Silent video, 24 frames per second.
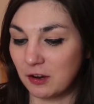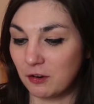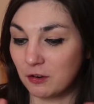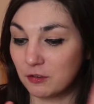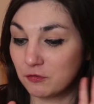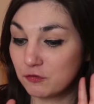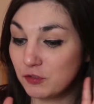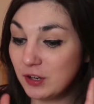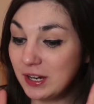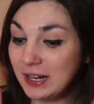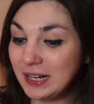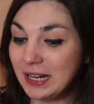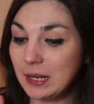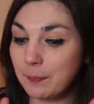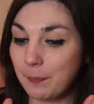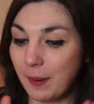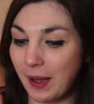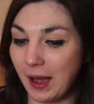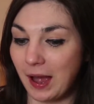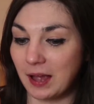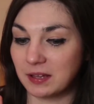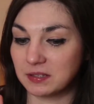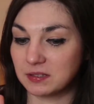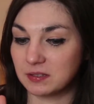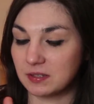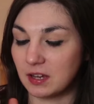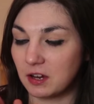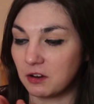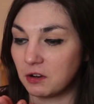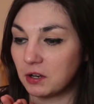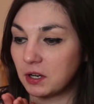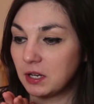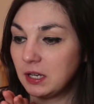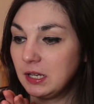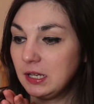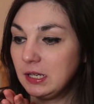Sarah, really past
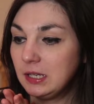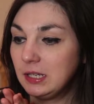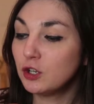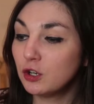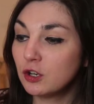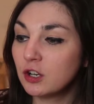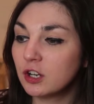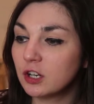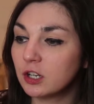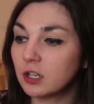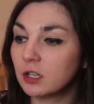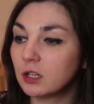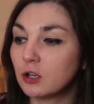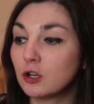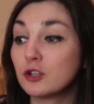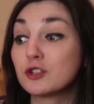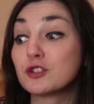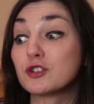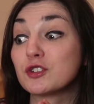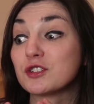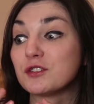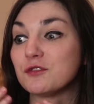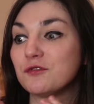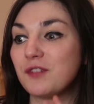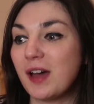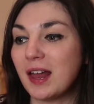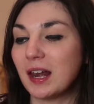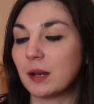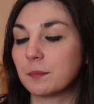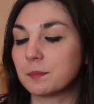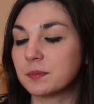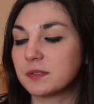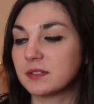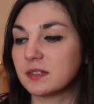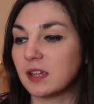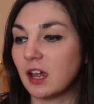Sarah, younger,
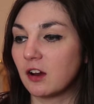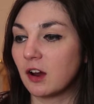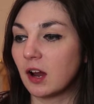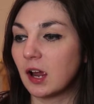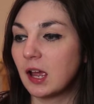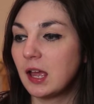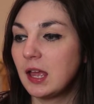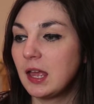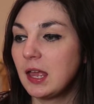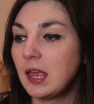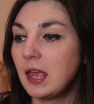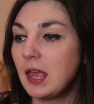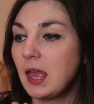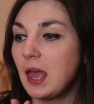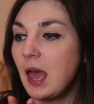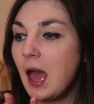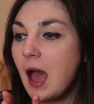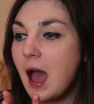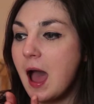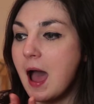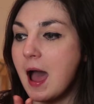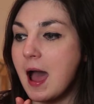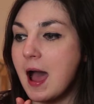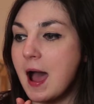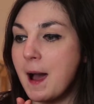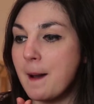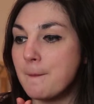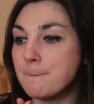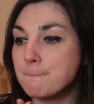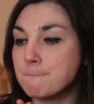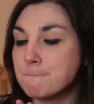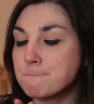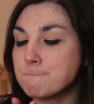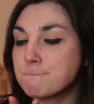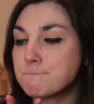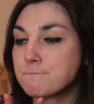underdeveloped Sarah,
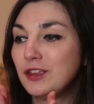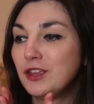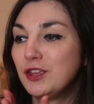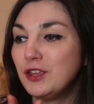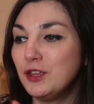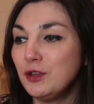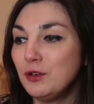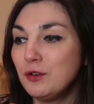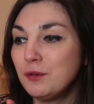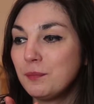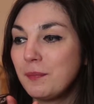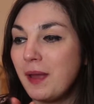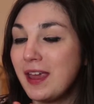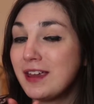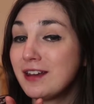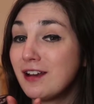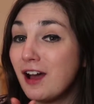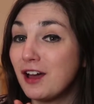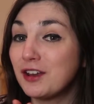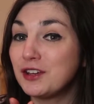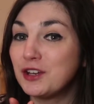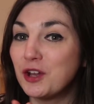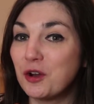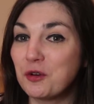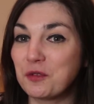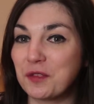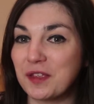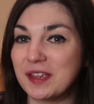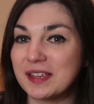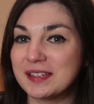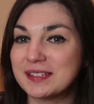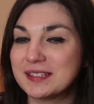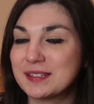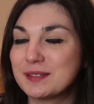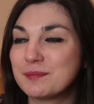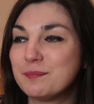you may not know
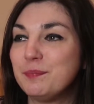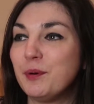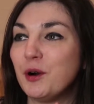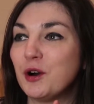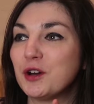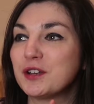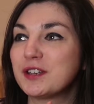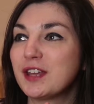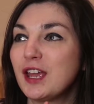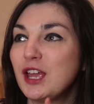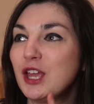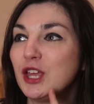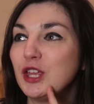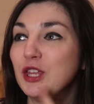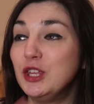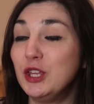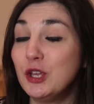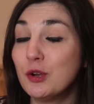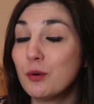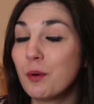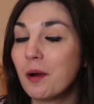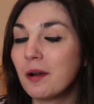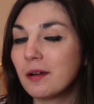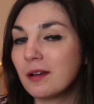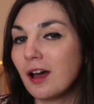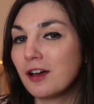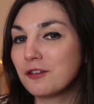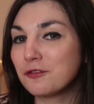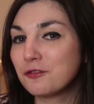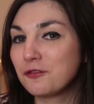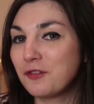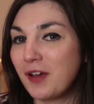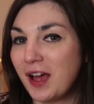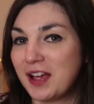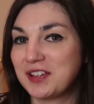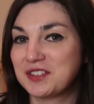this, but you are
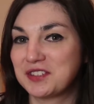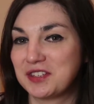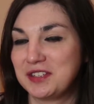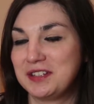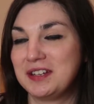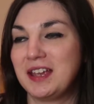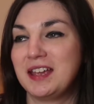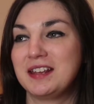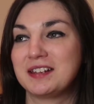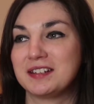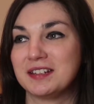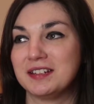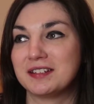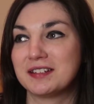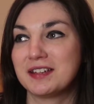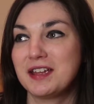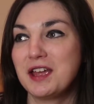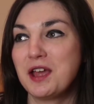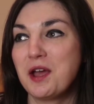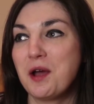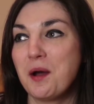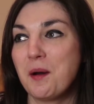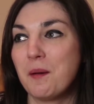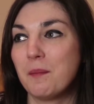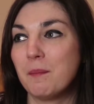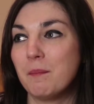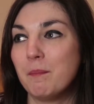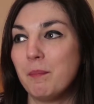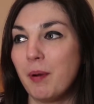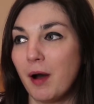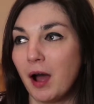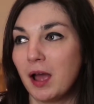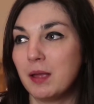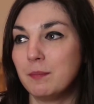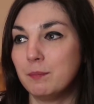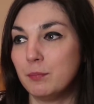not fascinated
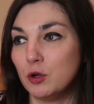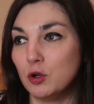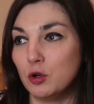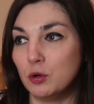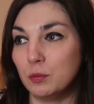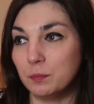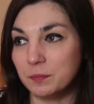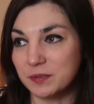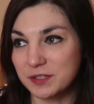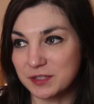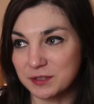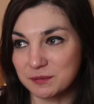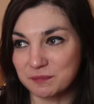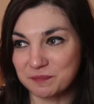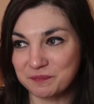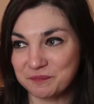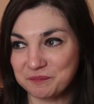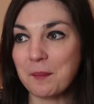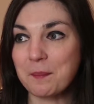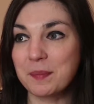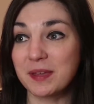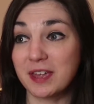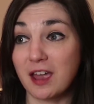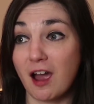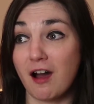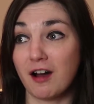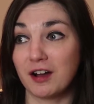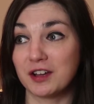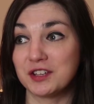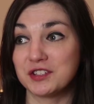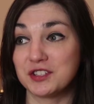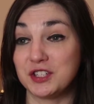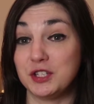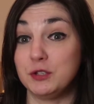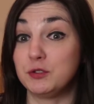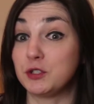by boobs
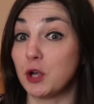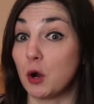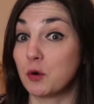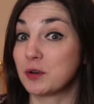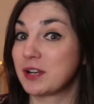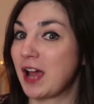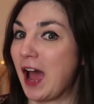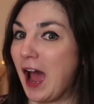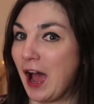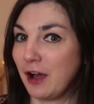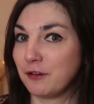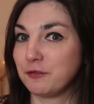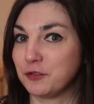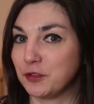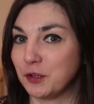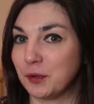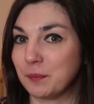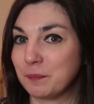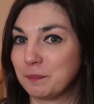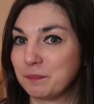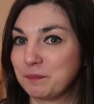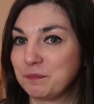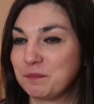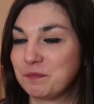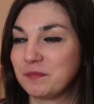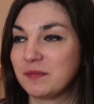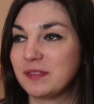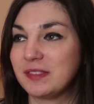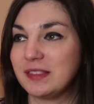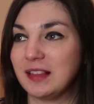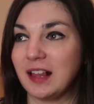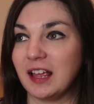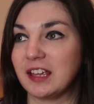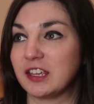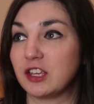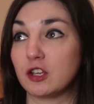because you don't have them.
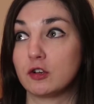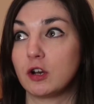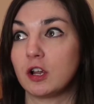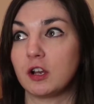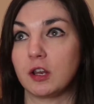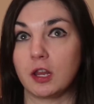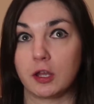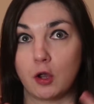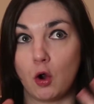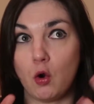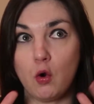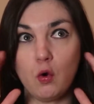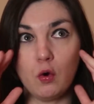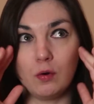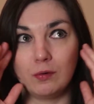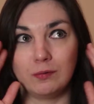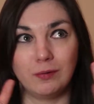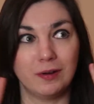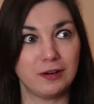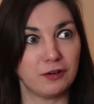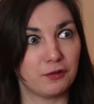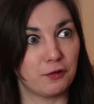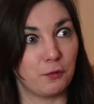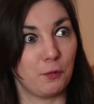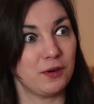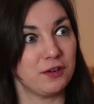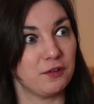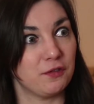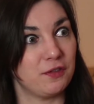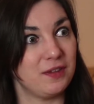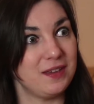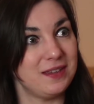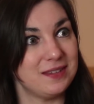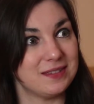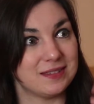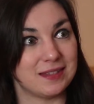Like, you're not like, oh, what
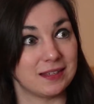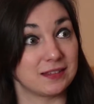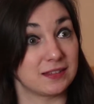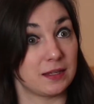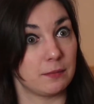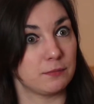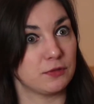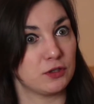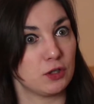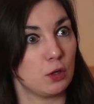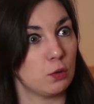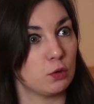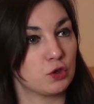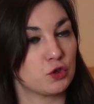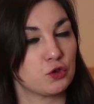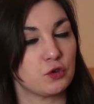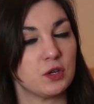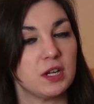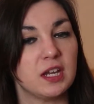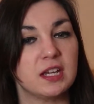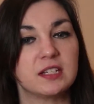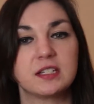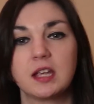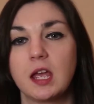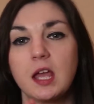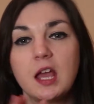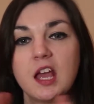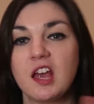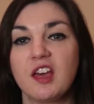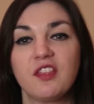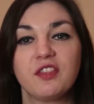are these things? I'm so intrigued.